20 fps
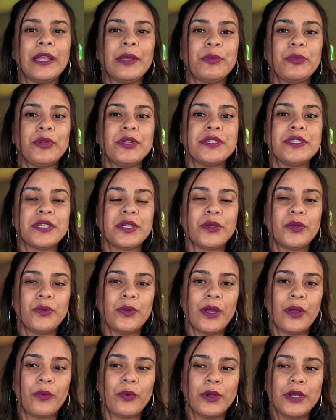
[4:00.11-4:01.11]
that person who
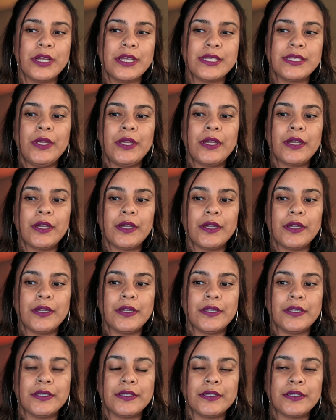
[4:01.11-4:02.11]
I was
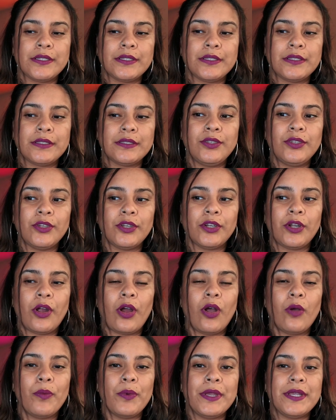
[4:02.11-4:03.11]
because you're
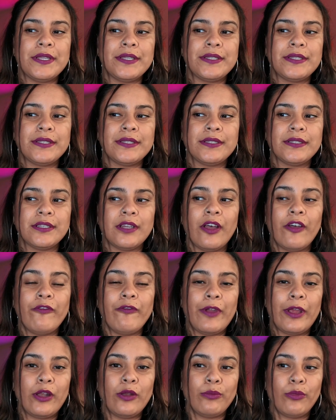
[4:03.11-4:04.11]
always
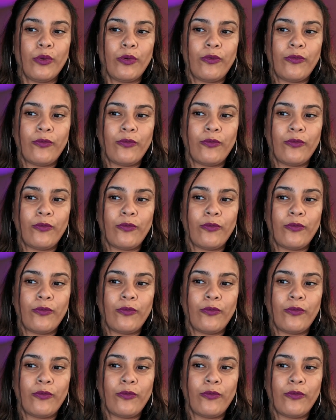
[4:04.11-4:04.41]
available